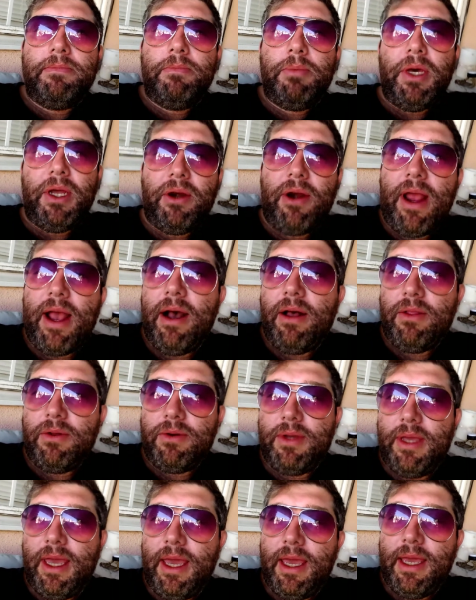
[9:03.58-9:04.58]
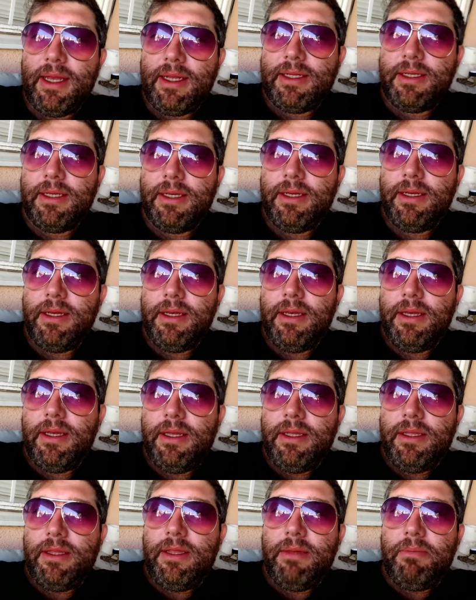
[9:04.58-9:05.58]
better allocate
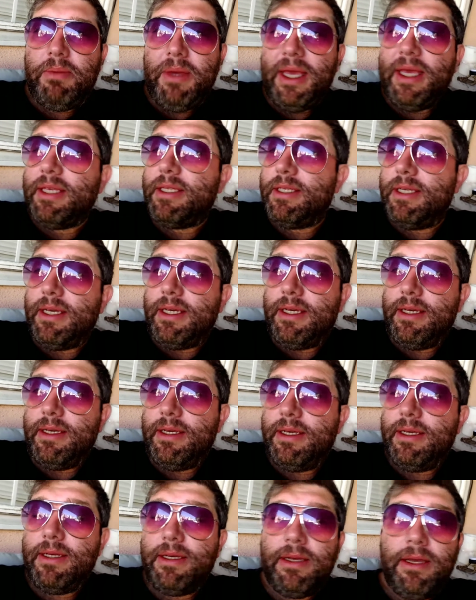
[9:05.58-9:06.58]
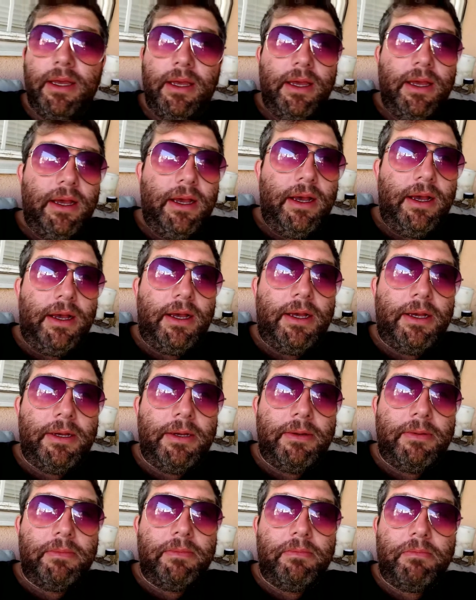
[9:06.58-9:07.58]
the basic
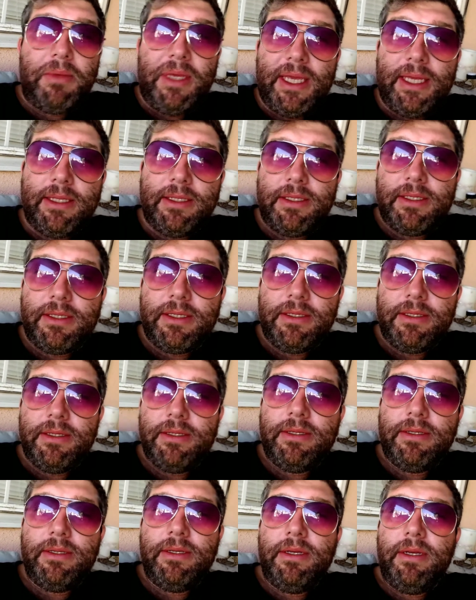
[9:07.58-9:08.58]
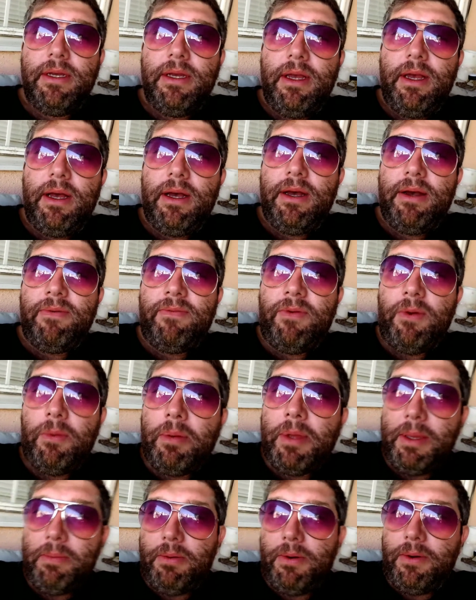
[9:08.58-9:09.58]
means for
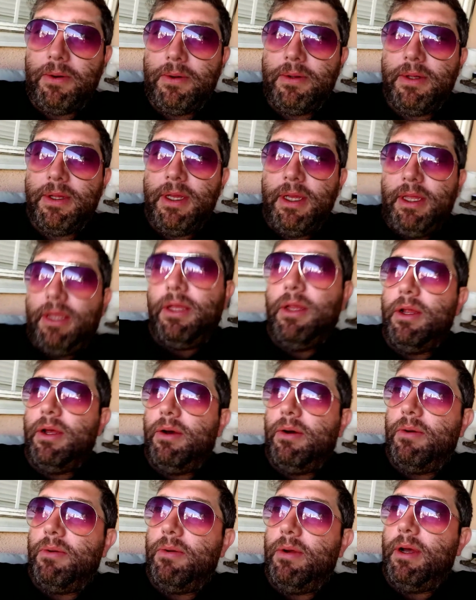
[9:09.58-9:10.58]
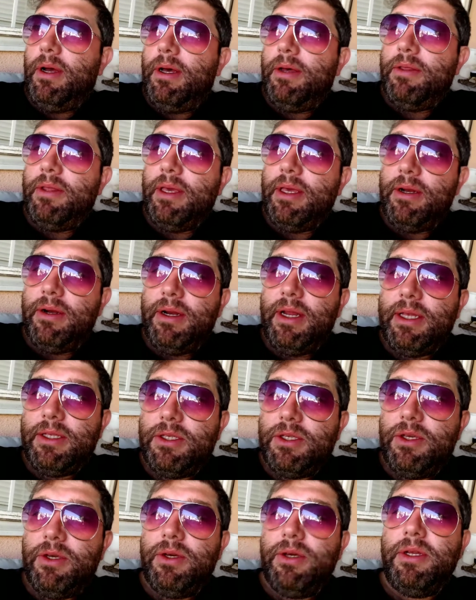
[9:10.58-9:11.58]
people. The
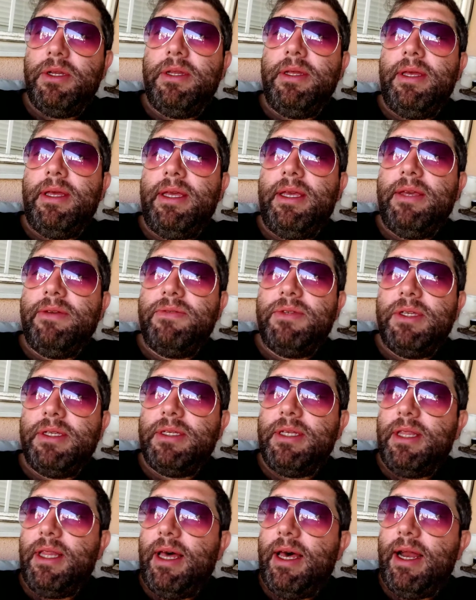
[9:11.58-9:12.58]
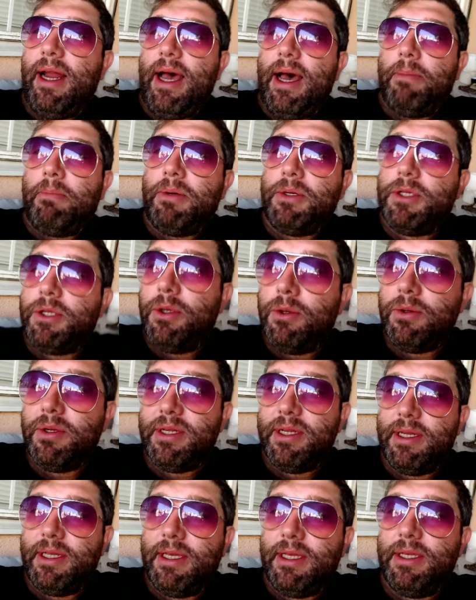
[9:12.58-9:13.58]
internet's good. It gives us a lot of
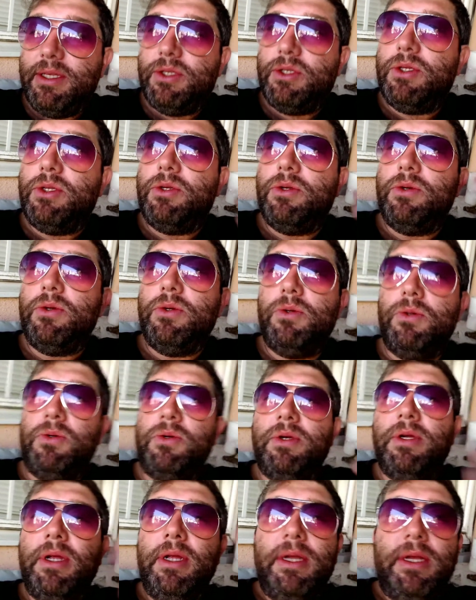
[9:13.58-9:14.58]
opportunities to